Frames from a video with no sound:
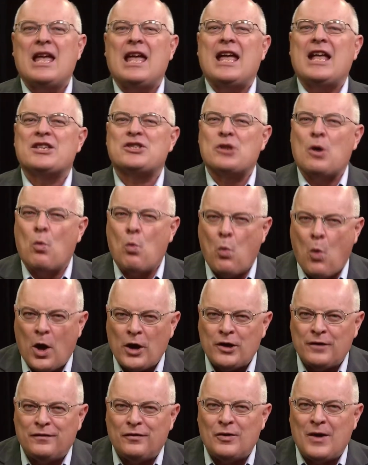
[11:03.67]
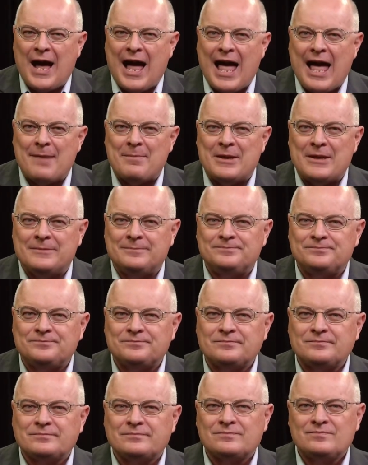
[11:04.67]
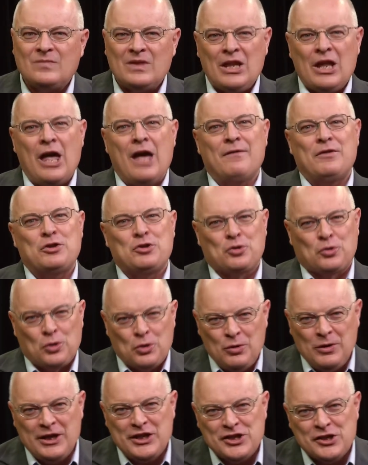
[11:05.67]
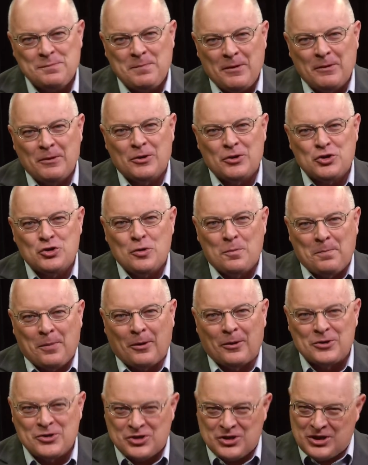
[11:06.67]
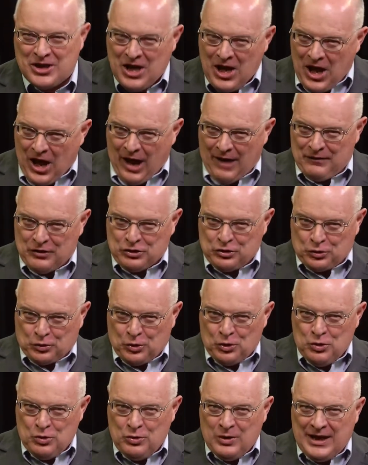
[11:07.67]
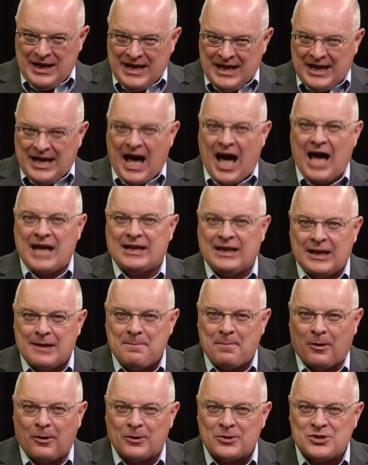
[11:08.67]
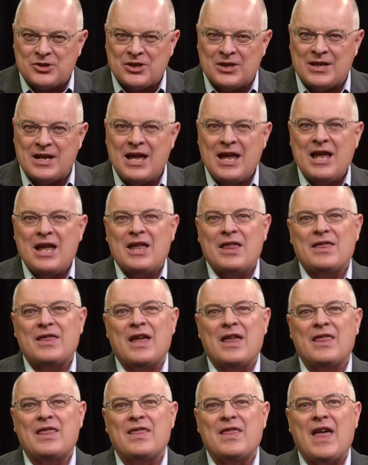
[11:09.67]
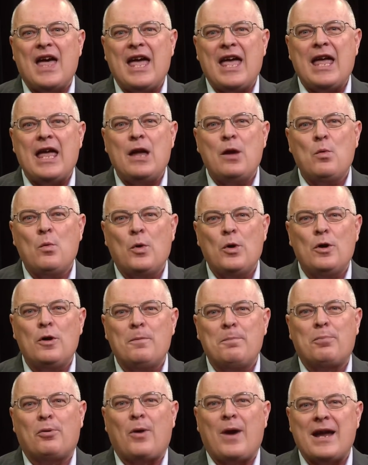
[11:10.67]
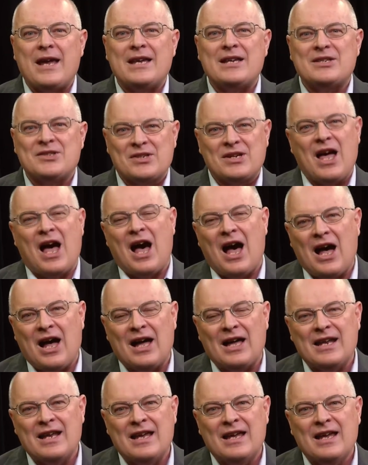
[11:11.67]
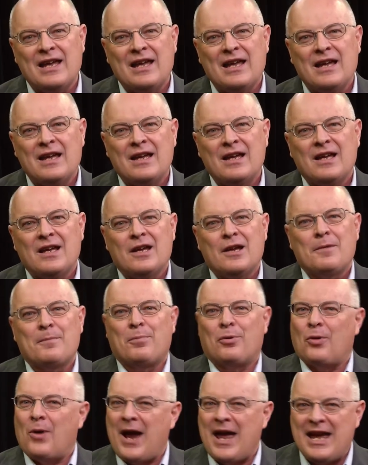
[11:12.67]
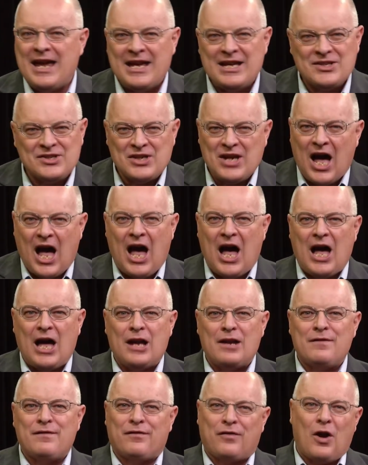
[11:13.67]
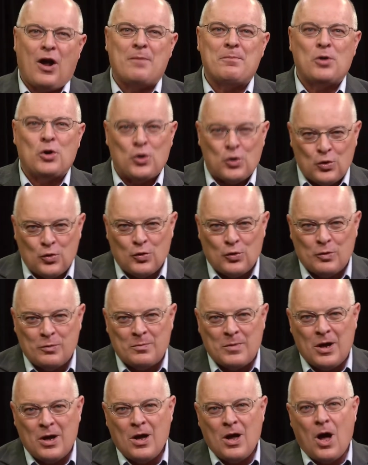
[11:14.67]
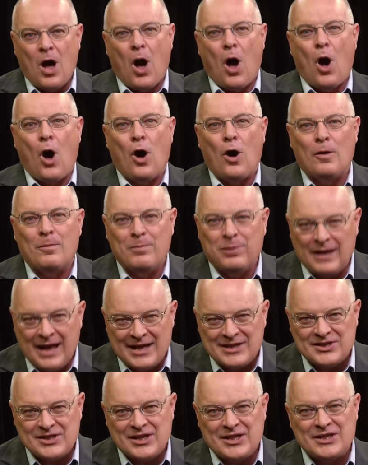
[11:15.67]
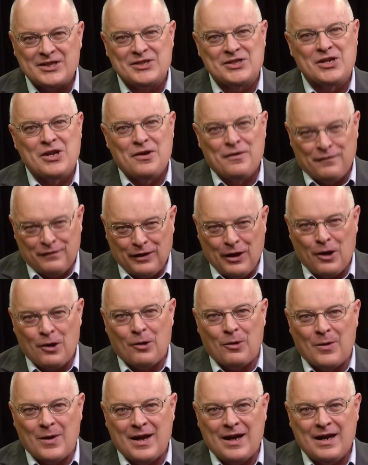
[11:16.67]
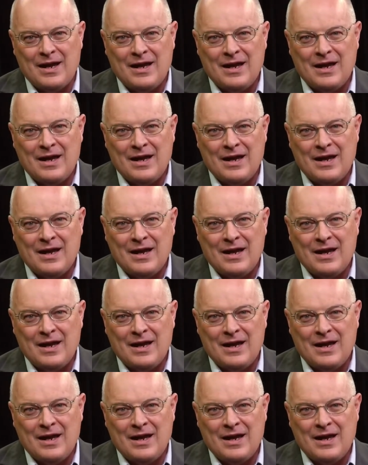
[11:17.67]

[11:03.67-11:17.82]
It's a wonderful habit of a truly spiritual person, of a truly godly person, that they will praise God. Praise God from whom all blessings flow.